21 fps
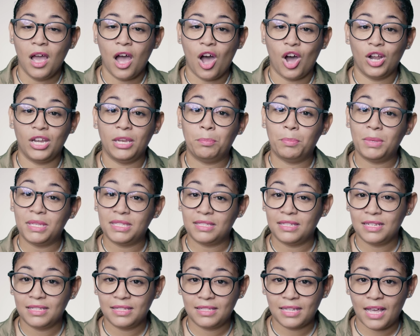on the
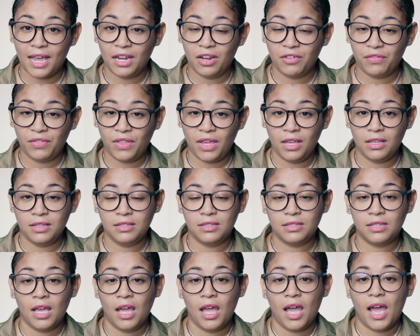business side of
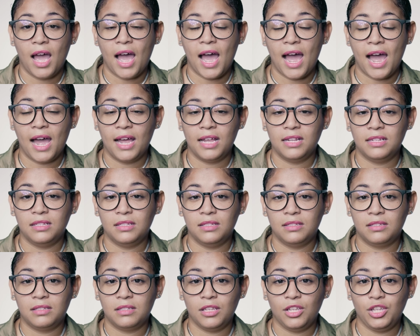things,
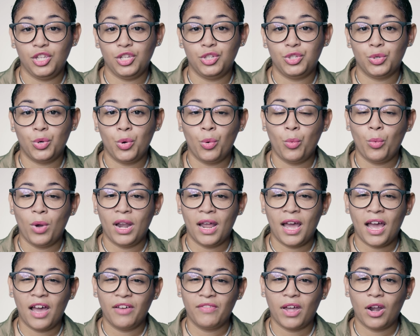and you don't want to
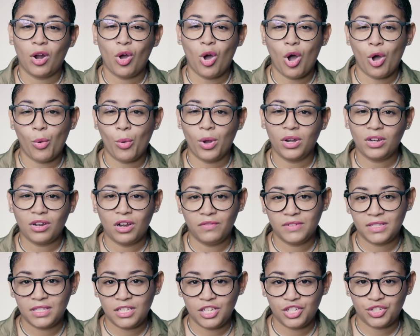have that awkward
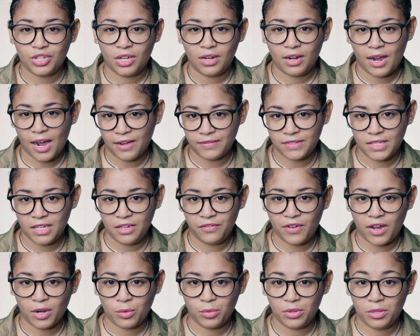conversation after the
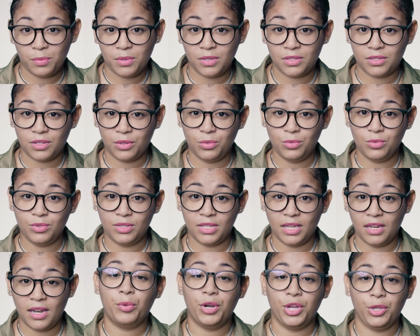fact with the person who
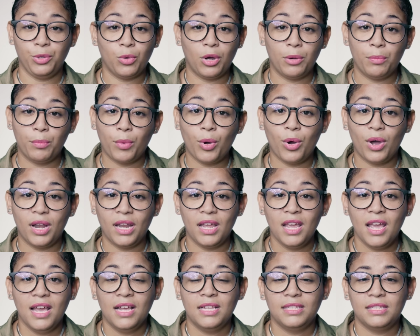did bring you on board
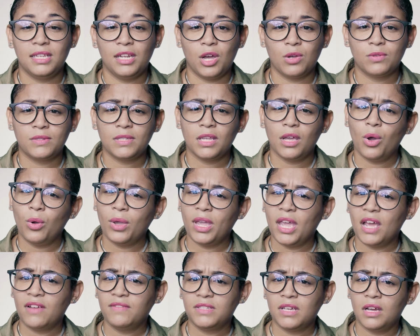to now say,
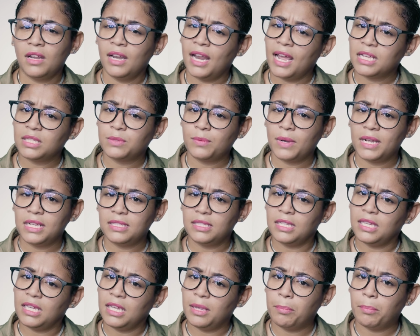okay, I've done
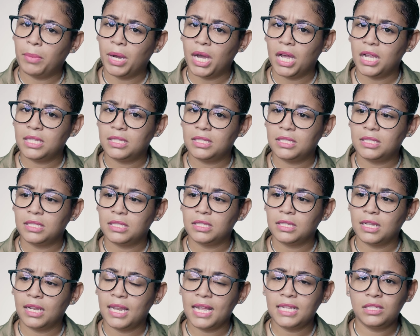XYZ, but
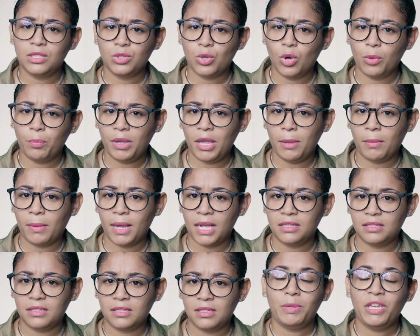let's talk
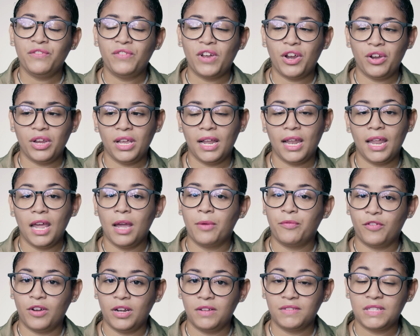payments. Be very clear
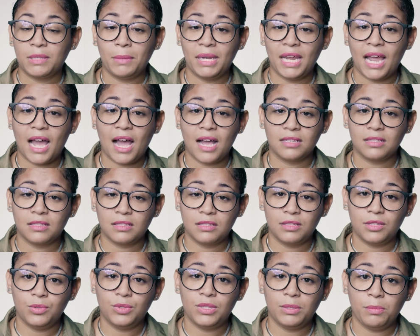upfront. If somebody
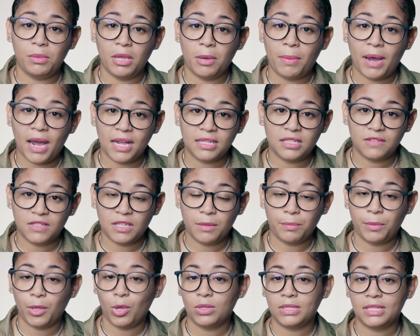asks you to be a part of
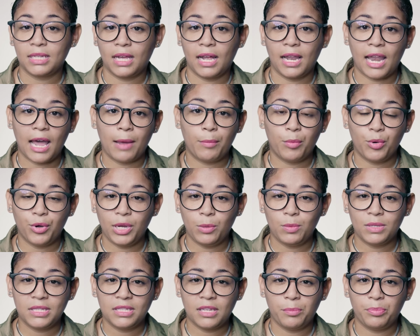something or to collaborate
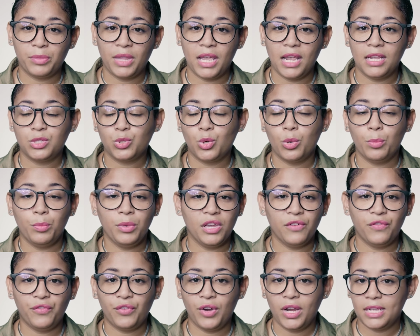with something, don't be
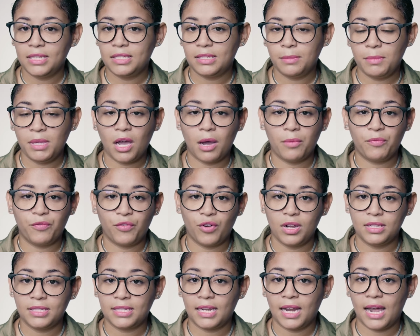afraid to be
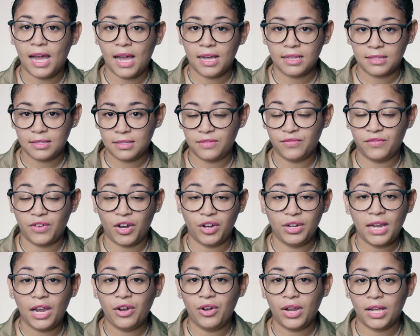upfront and ask very
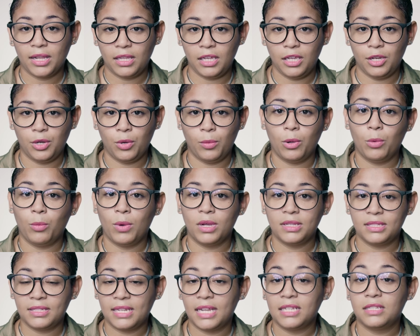directly, well,
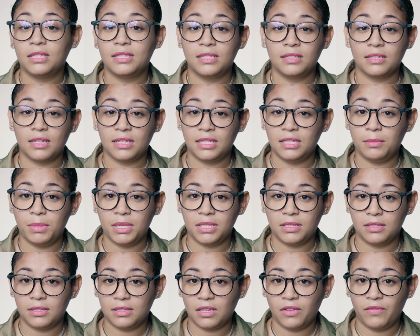let's discuss the
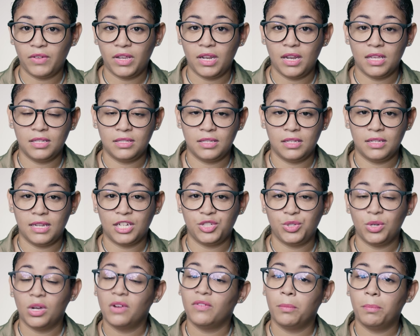business of it. Is it that
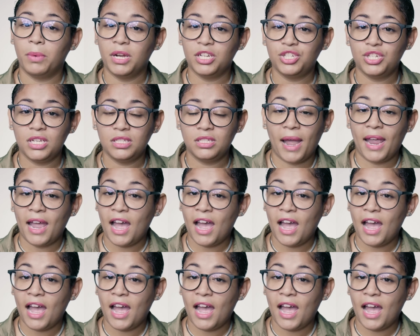you have a budget? I